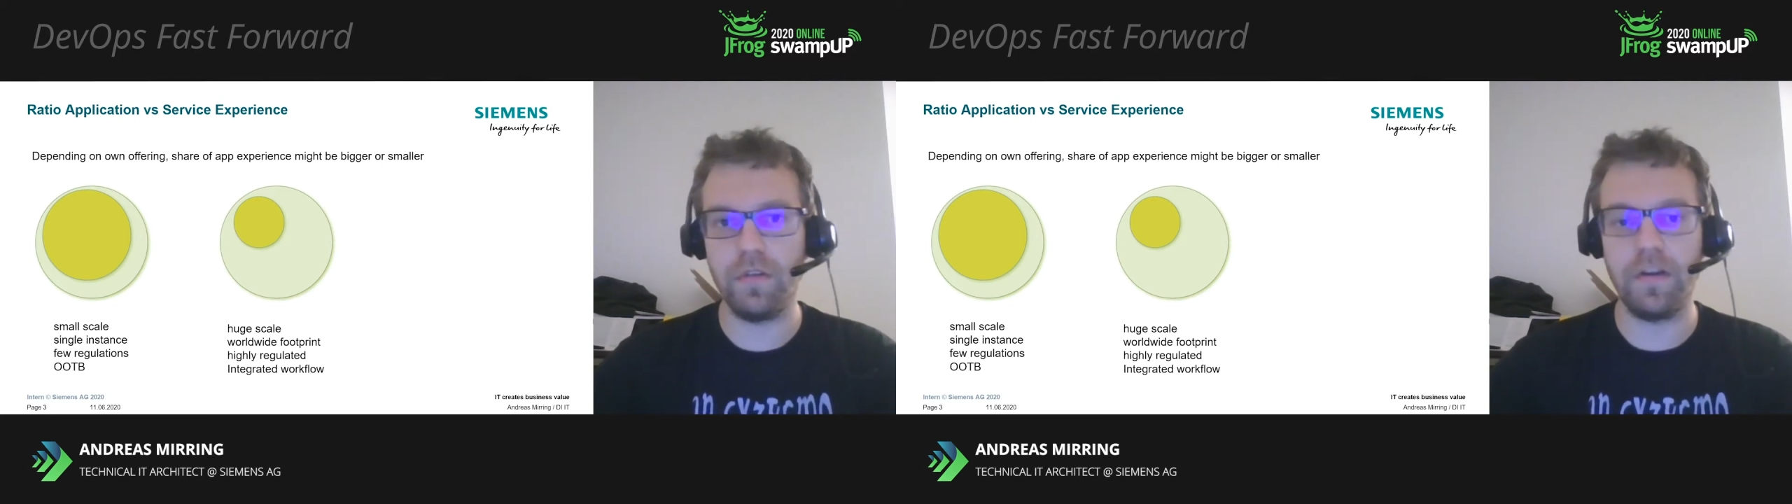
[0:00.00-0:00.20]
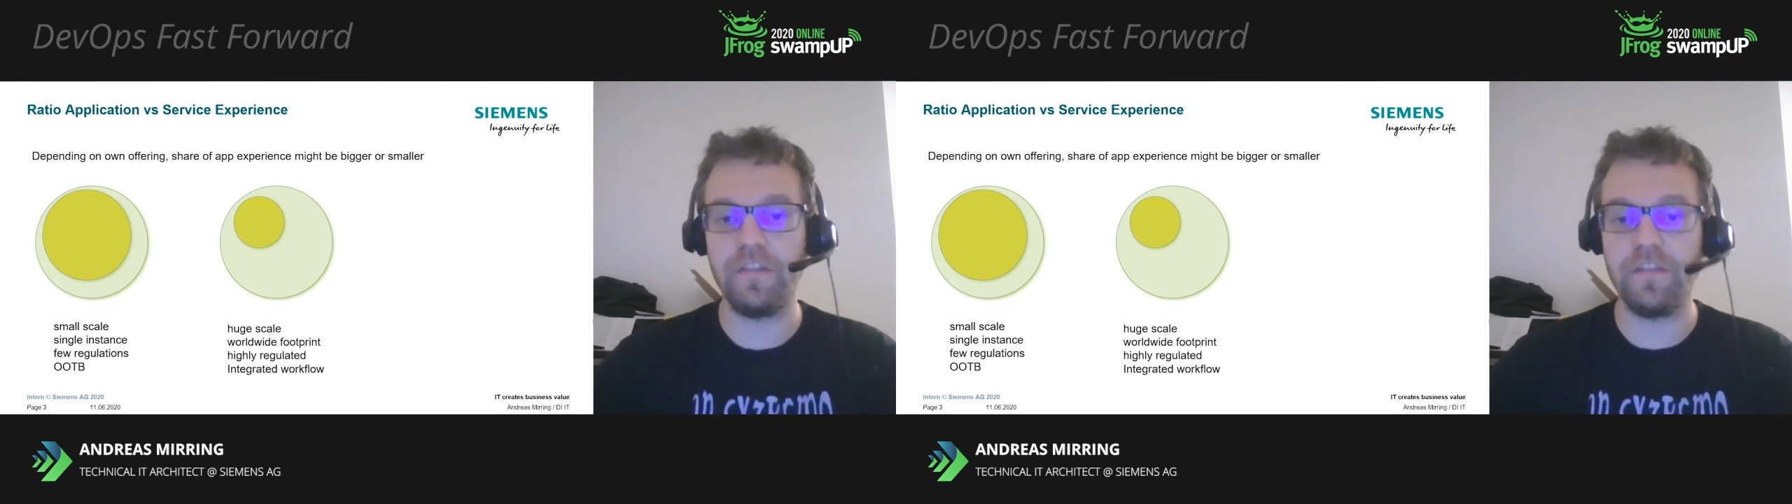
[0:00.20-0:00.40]

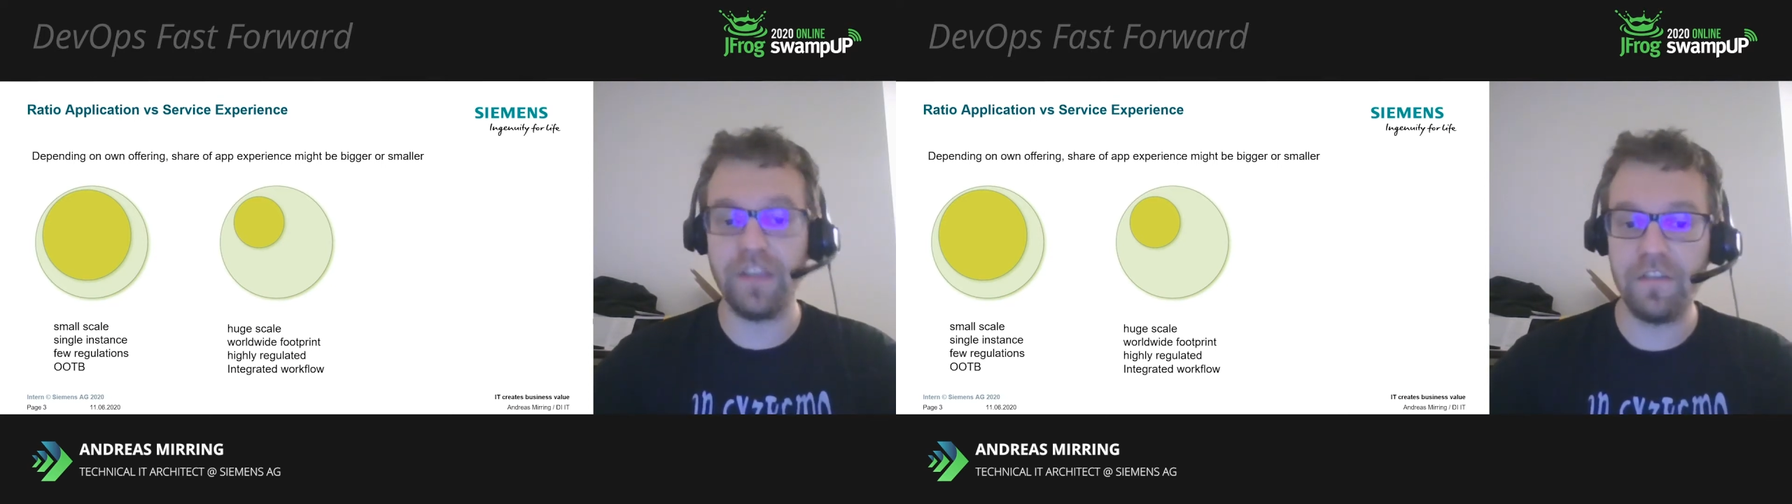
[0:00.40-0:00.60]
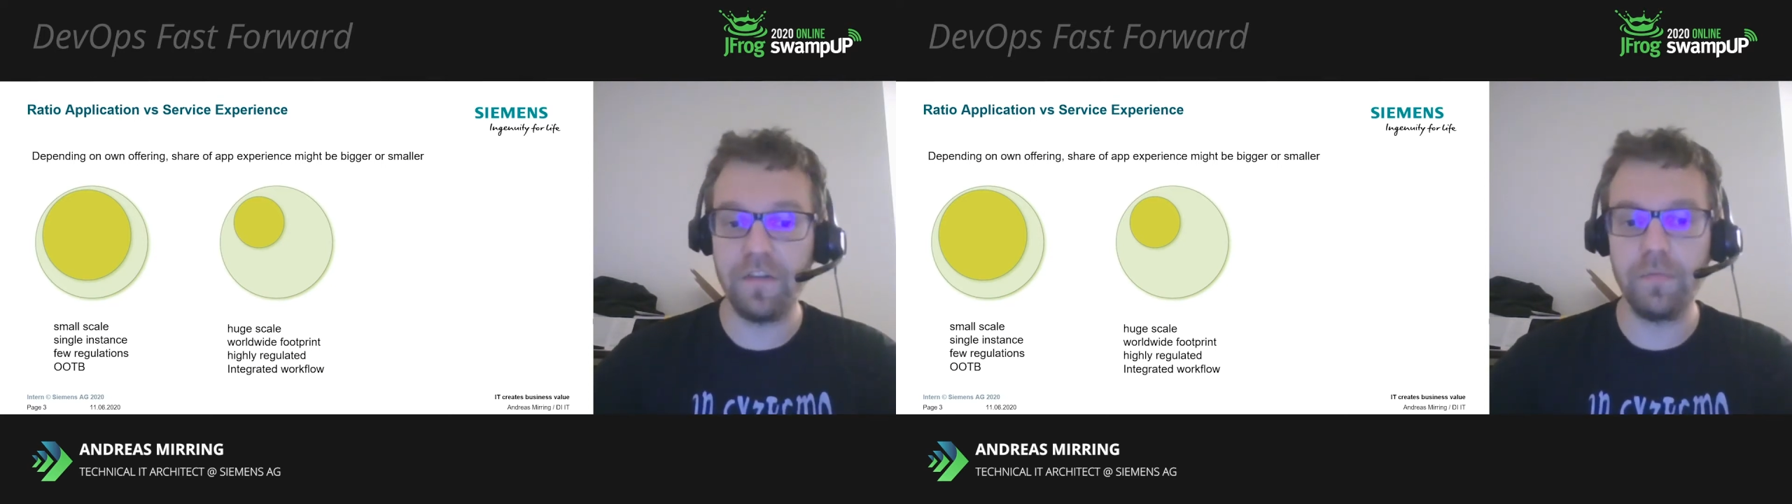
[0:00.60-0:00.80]
or
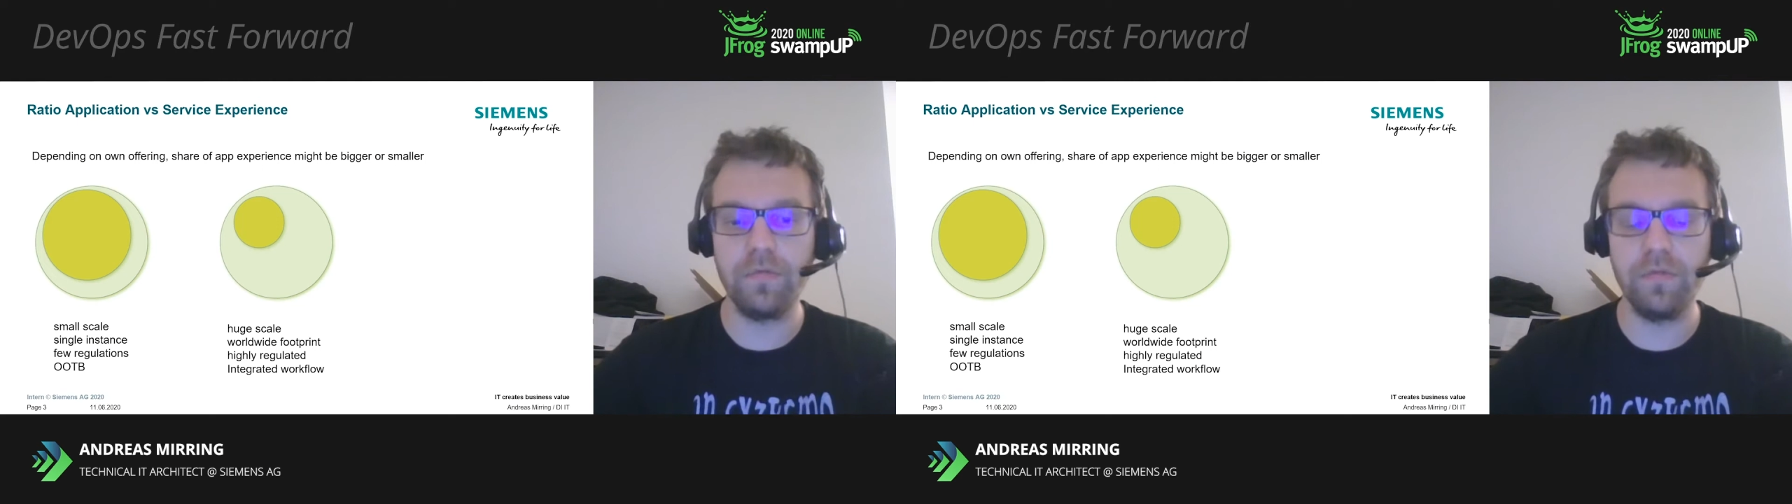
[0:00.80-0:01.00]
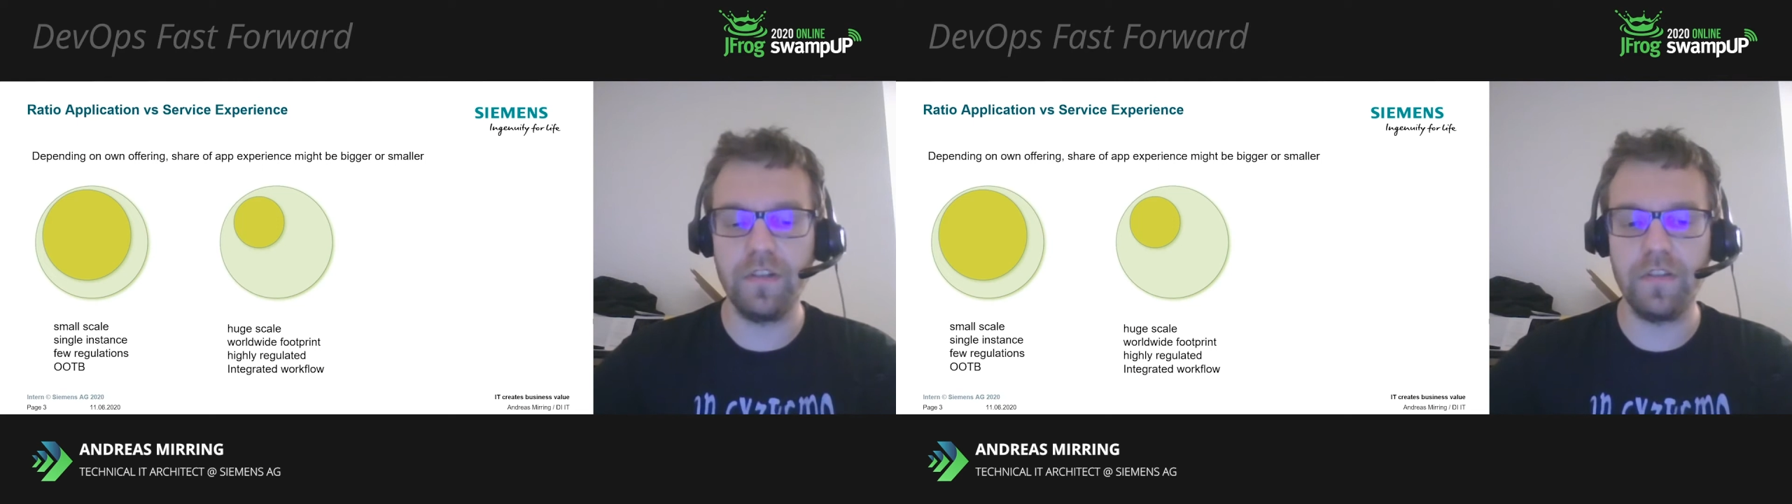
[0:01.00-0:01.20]
FDA
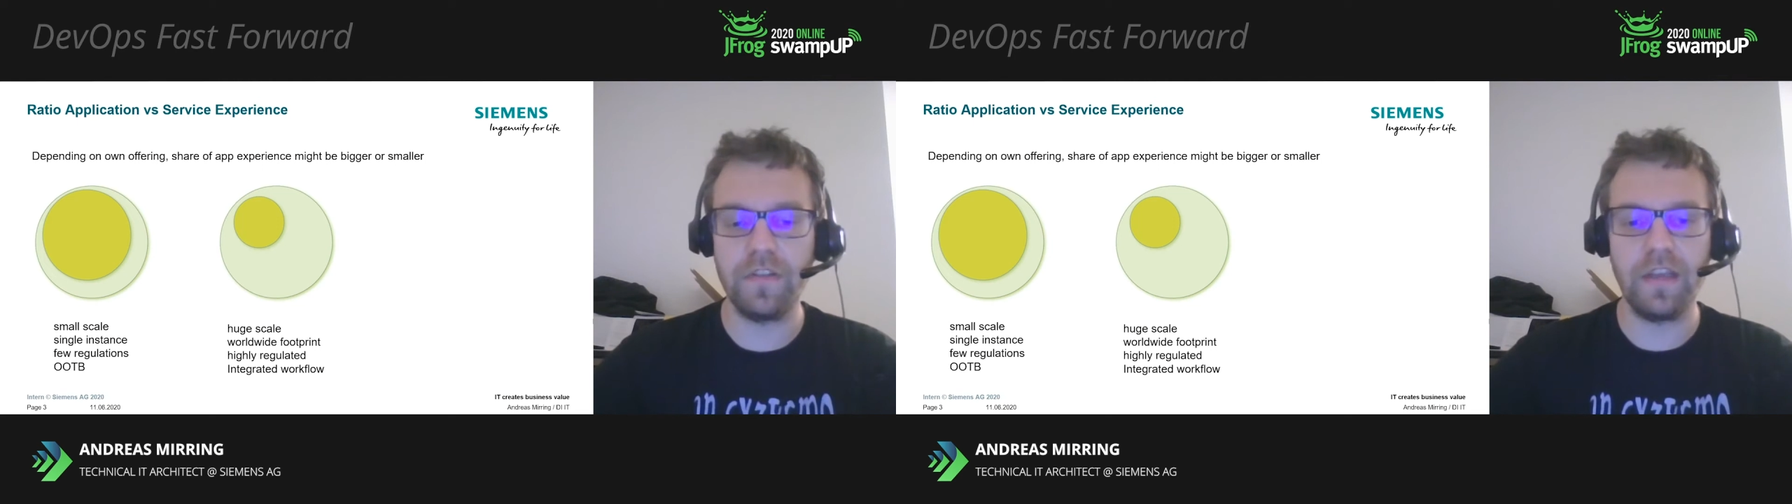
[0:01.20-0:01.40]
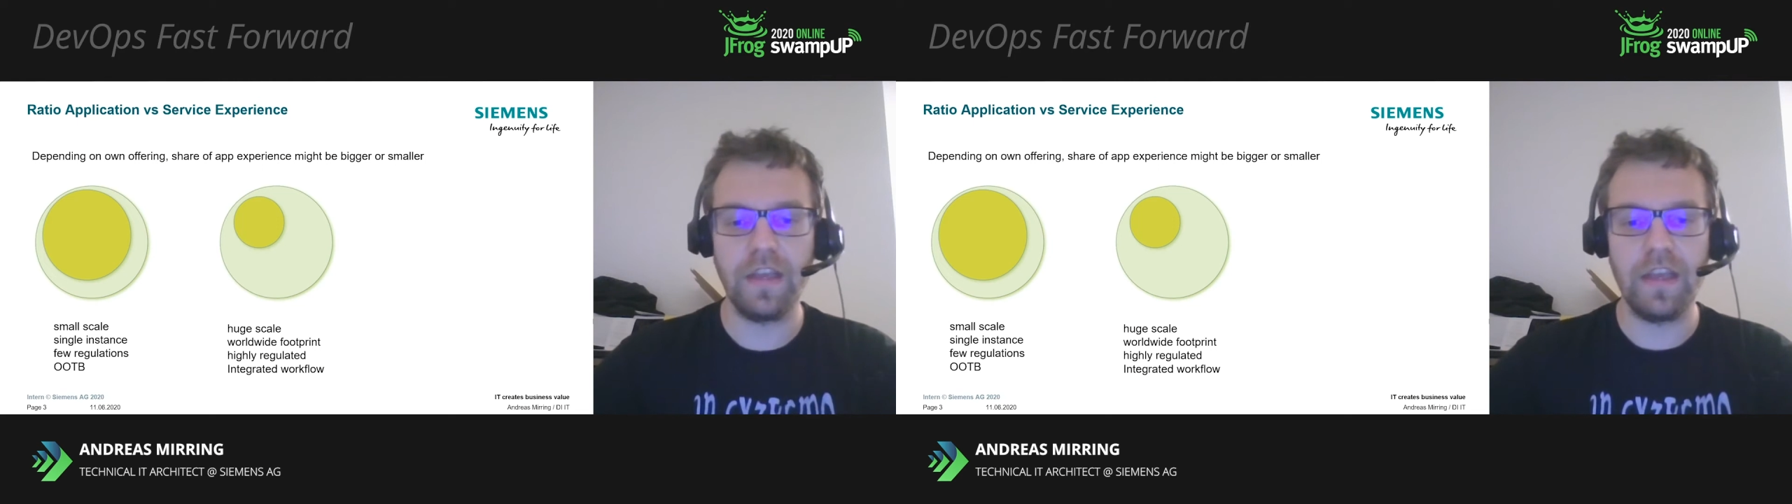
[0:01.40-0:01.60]
approvals